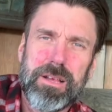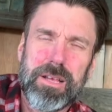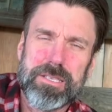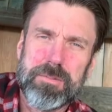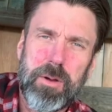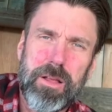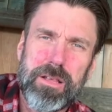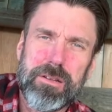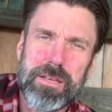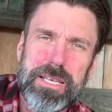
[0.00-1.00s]
A small
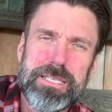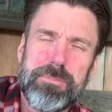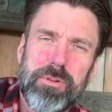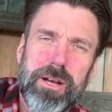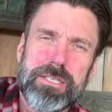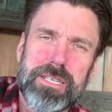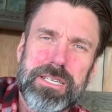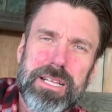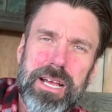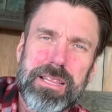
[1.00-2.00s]
little easy
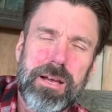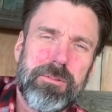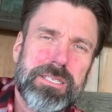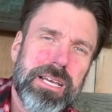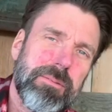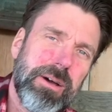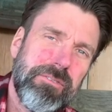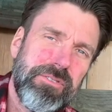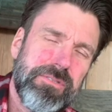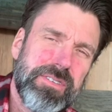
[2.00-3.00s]
project I thought would take
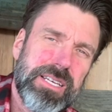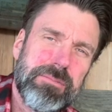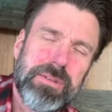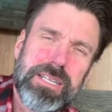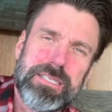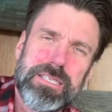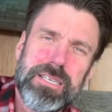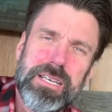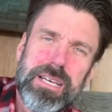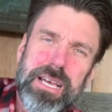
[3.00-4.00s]
about 15 minutes,
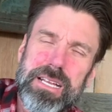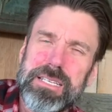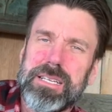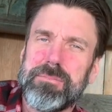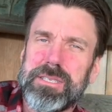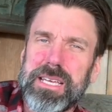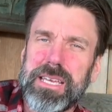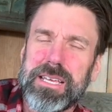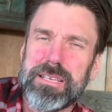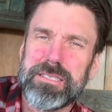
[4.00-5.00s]
ended up
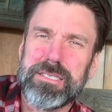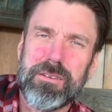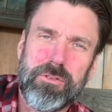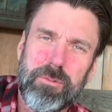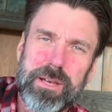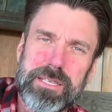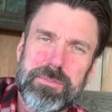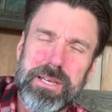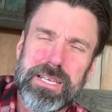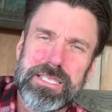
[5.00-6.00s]
taking several weeks
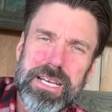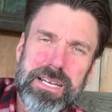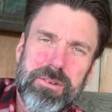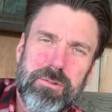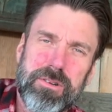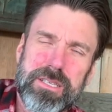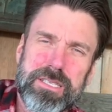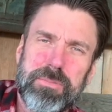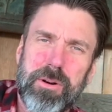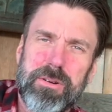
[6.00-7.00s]
because I had to order
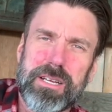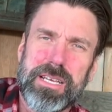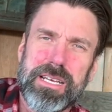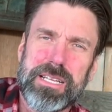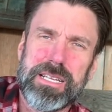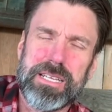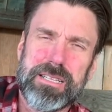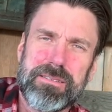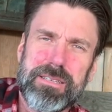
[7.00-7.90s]
this part and get it in.